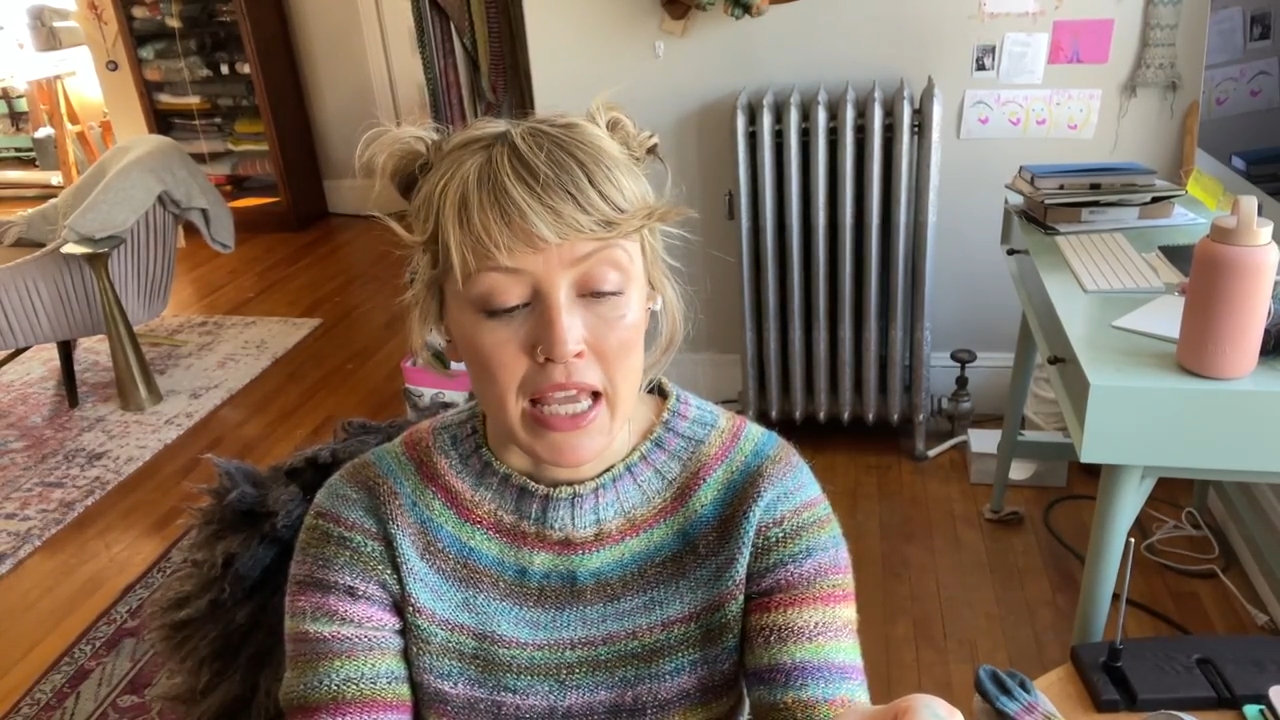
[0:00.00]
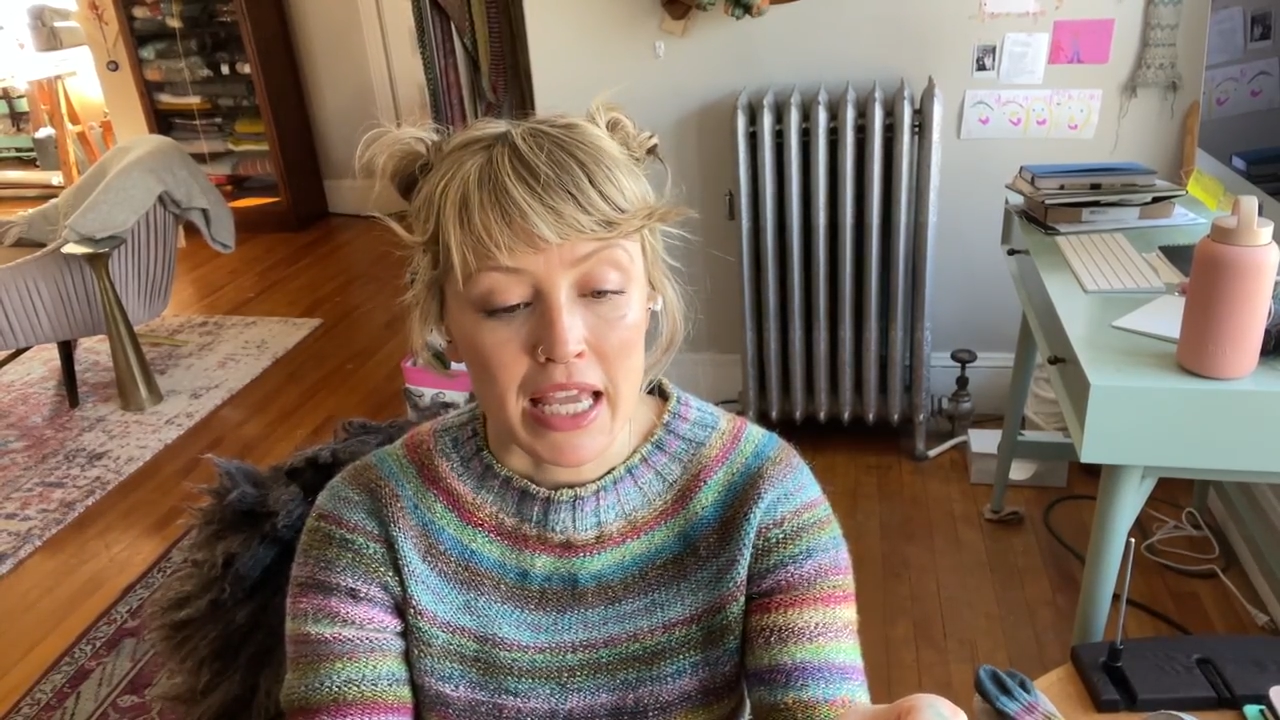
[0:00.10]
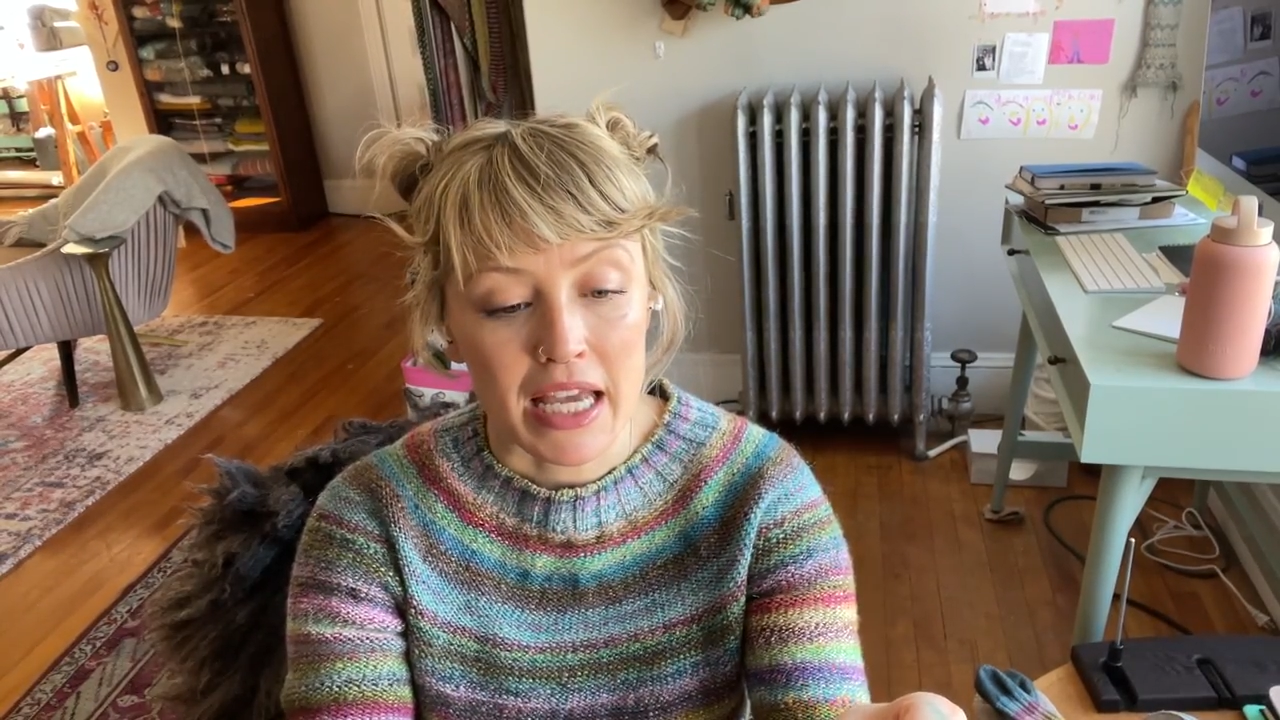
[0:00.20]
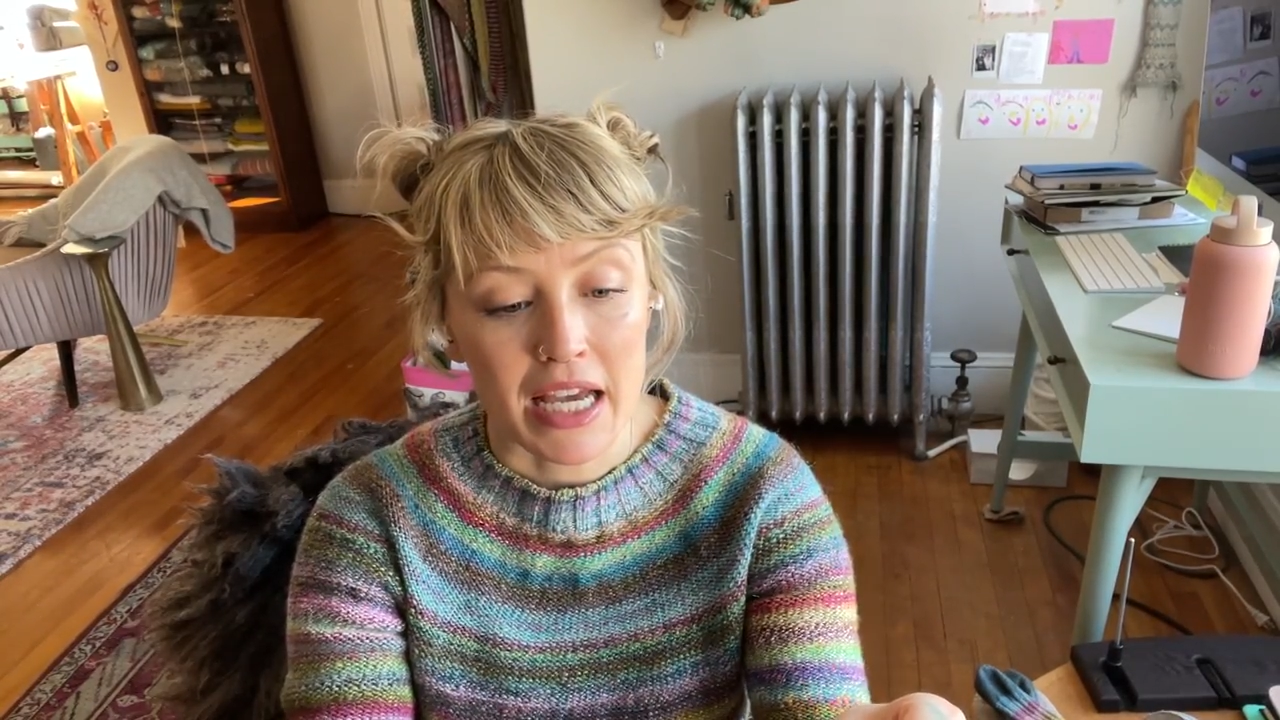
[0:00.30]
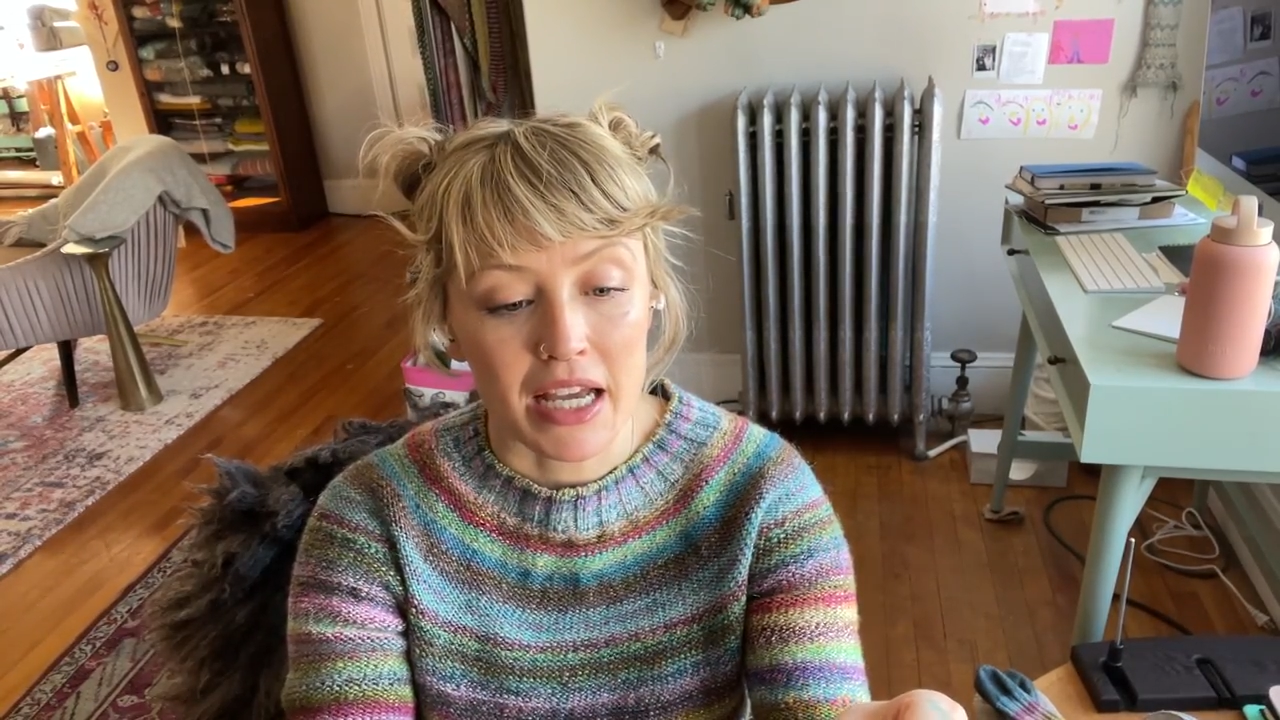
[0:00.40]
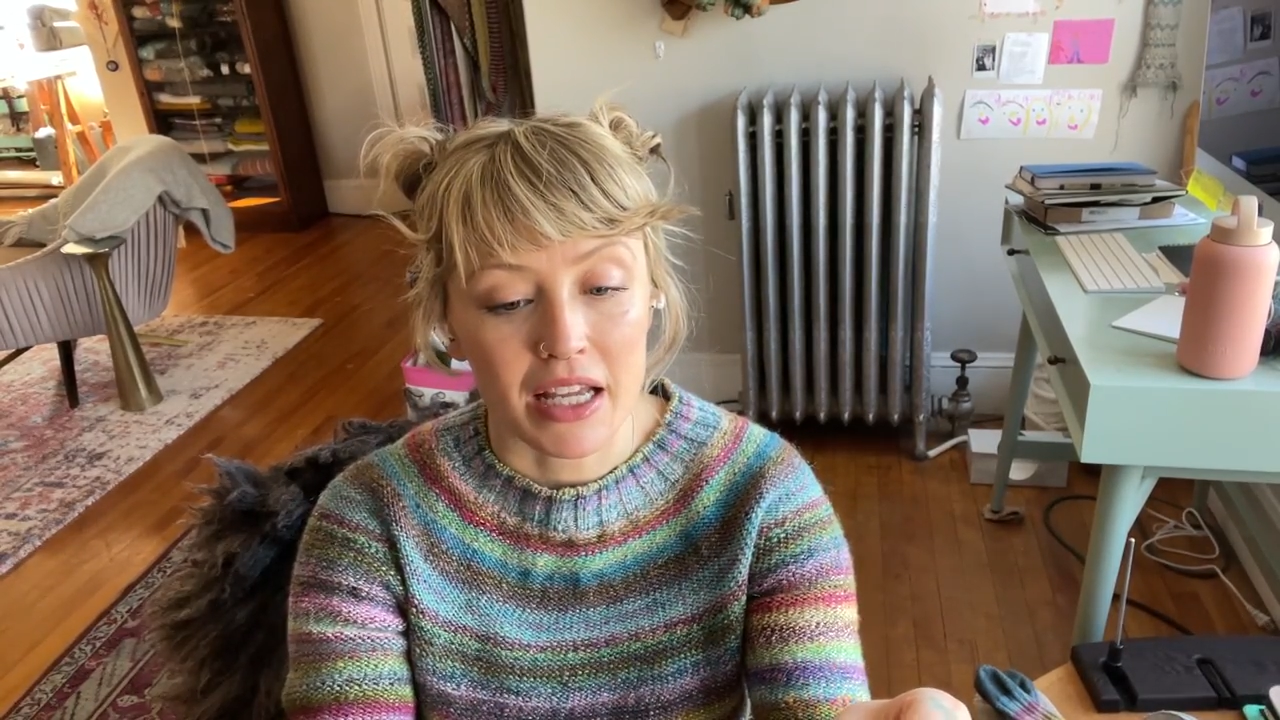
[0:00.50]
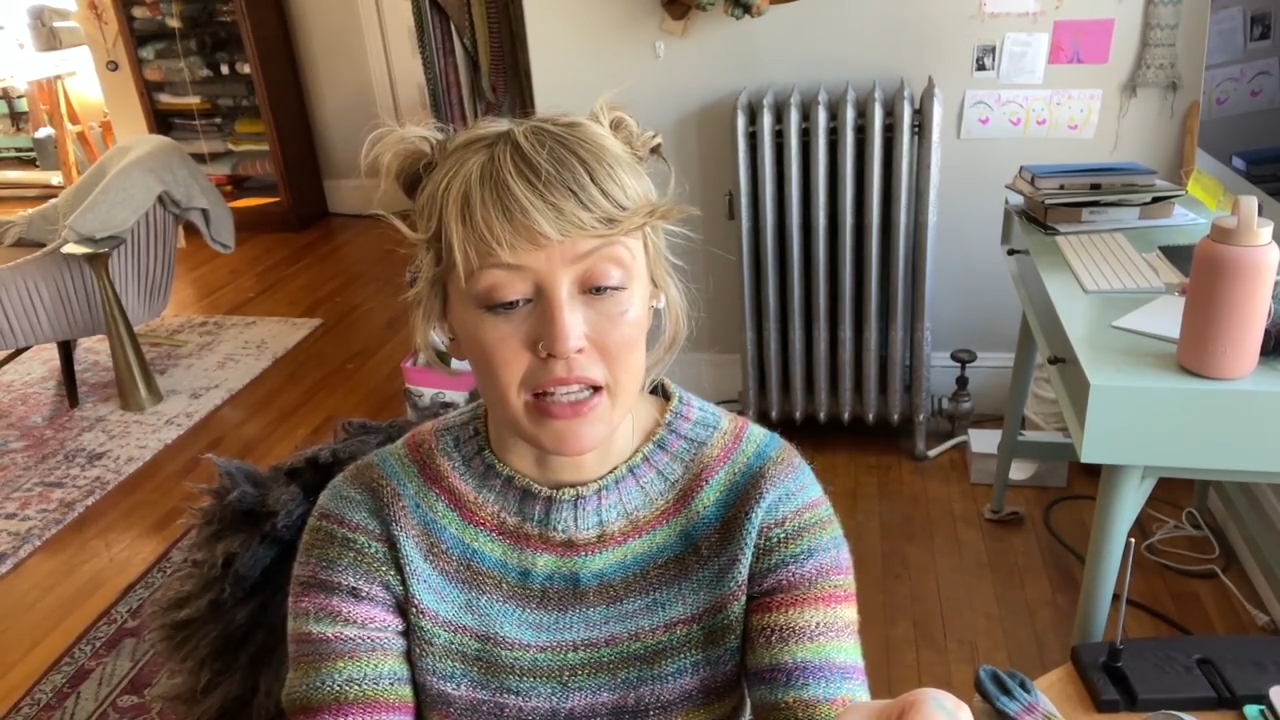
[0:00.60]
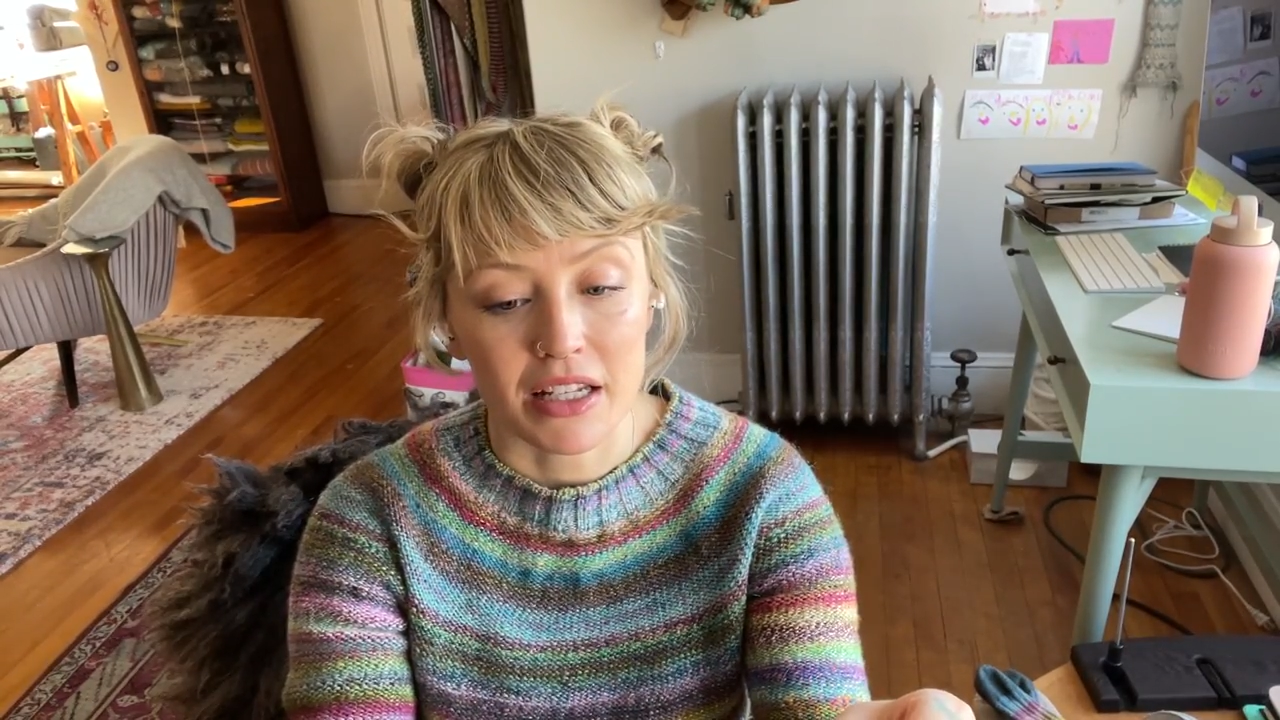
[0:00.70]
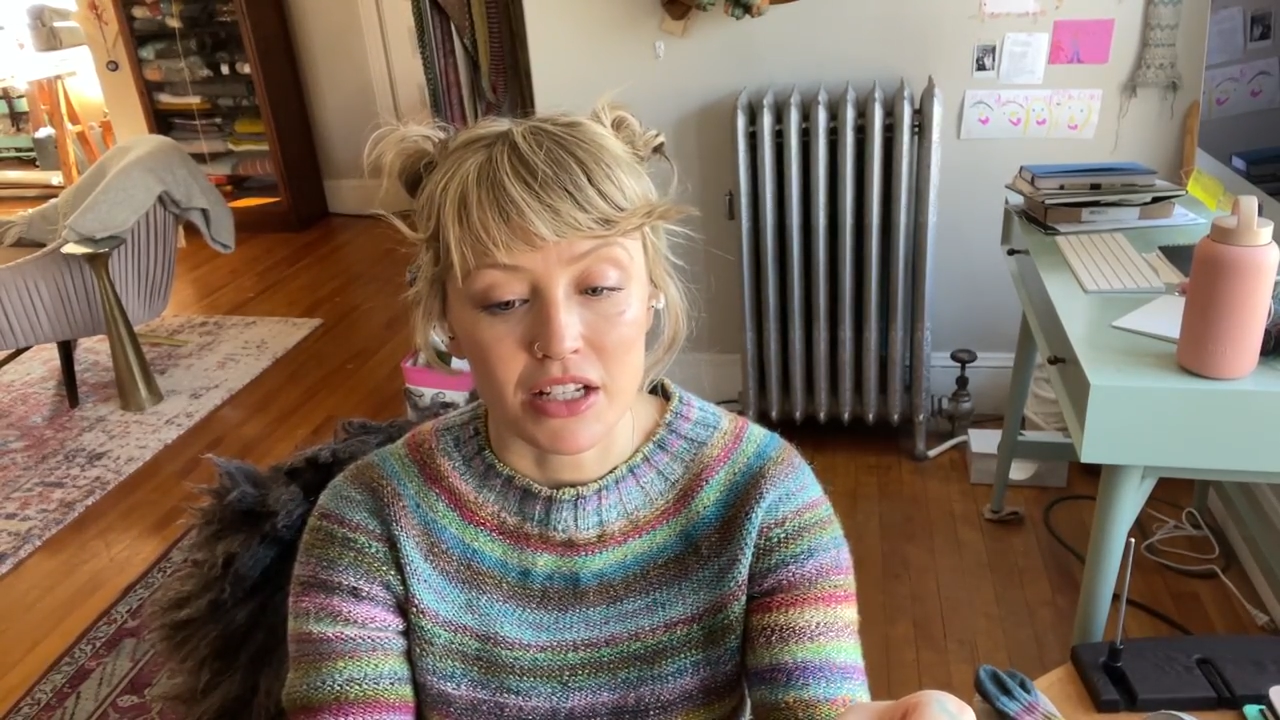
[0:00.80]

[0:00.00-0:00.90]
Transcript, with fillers: and